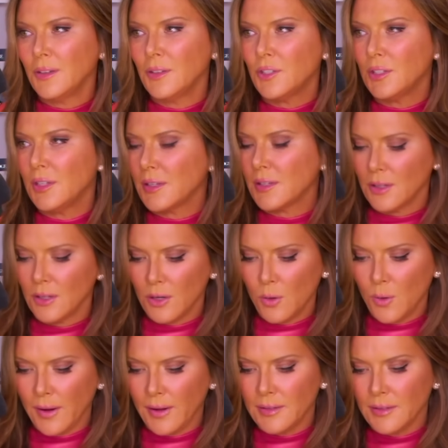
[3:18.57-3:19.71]
She doesn't look
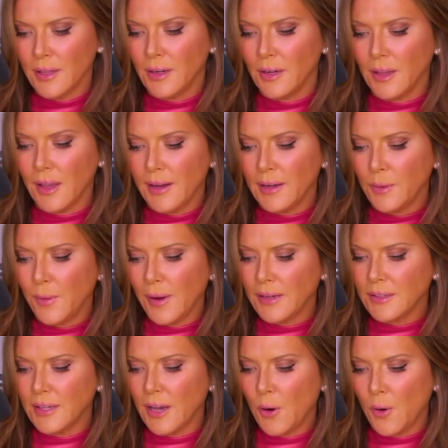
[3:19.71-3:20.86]
quite as little. Anyway,
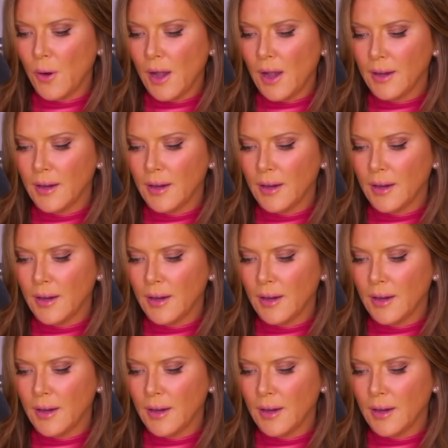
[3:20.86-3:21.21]
so